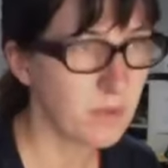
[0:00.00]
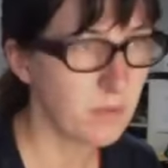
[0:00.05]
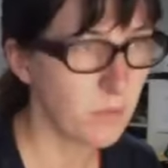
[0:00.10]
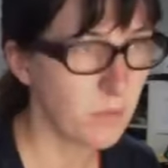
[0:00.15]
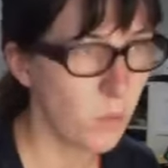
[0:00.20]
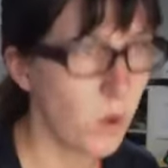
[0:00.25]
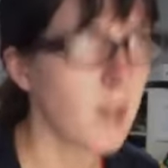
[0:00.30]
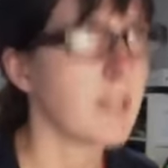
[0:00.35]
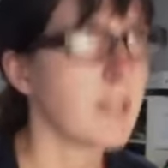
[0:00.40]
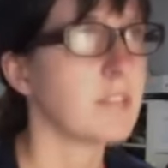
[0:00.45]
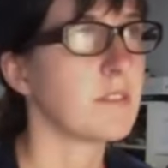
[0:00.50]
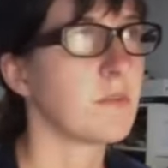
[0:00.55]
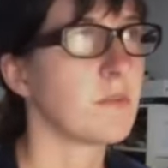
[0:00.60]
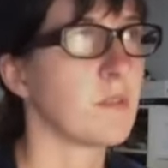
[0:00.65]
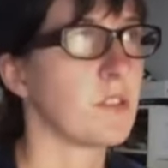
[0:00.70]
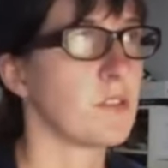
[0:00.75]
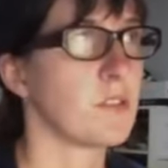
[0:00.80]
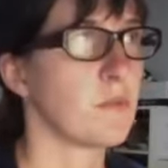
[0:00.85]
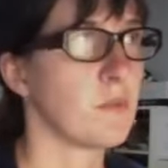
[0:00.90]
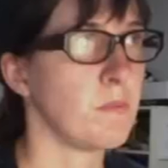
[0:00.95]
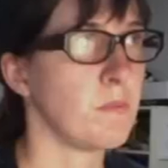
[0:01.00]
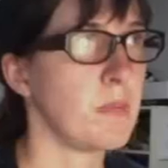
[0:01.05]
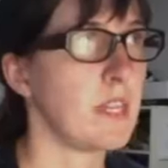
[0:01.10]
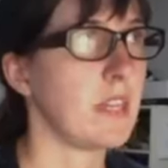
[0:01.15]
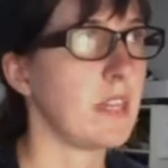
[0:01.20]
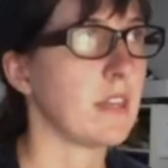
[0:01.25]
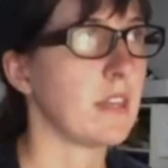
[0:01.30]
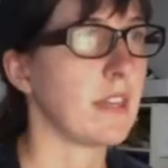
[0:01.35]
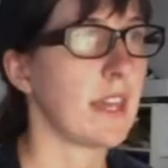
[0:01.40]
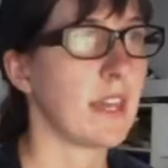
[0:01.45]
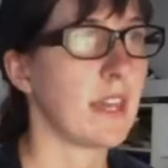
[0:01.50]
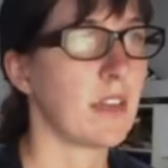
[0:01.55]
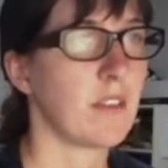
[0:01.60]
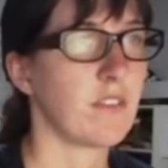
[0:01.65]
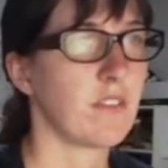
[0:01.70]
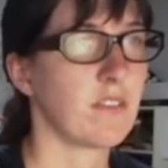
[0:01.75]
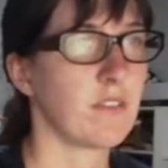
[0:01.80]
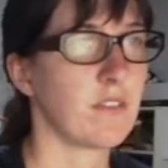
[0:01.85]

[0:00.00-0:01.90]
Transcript: ones, which would be like